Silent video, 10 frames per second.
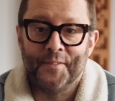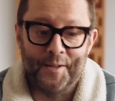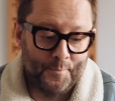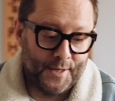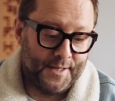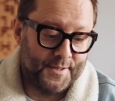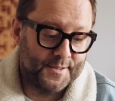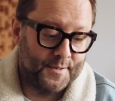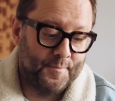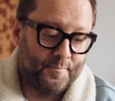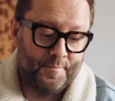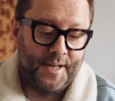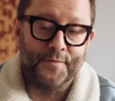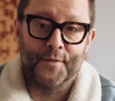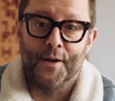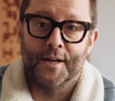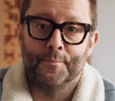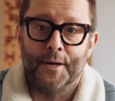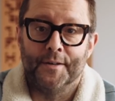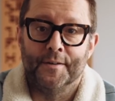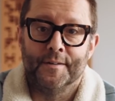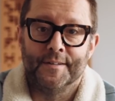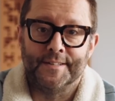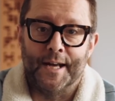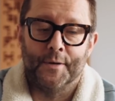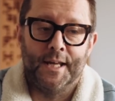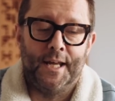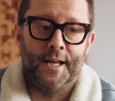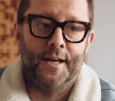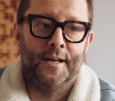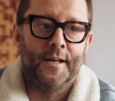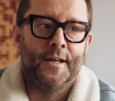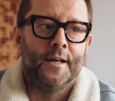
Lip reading: then please hit the like button down here.